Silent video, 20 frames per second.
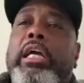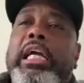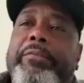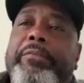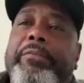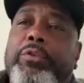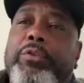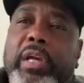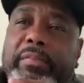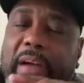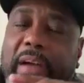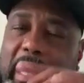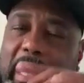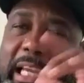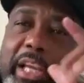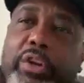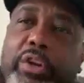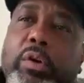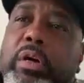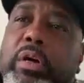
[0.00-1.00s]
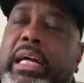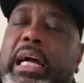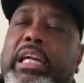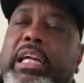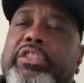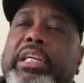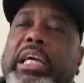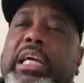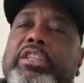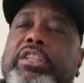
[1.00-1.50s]
If you if I give you a
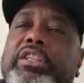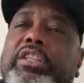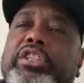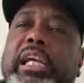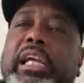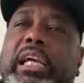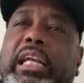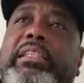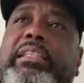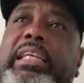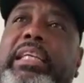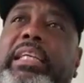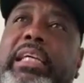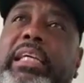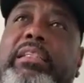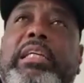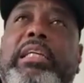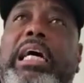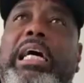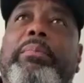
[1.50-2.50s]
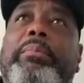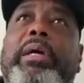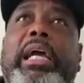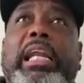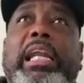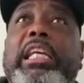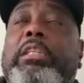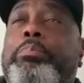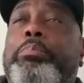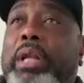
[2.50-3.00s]
contract, G, and it says at the top,
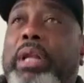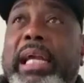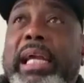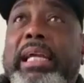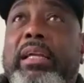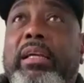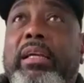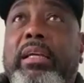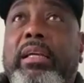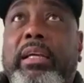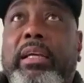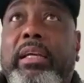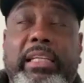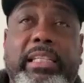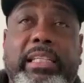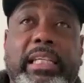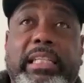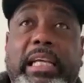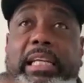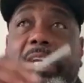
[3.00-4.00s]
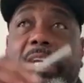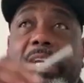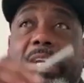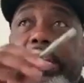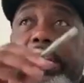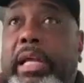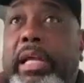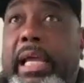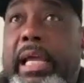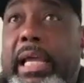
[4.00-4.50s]
and it's blank, it says, I
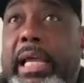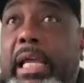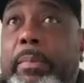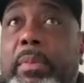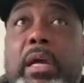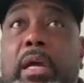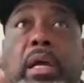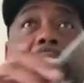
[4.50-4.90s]
need your name.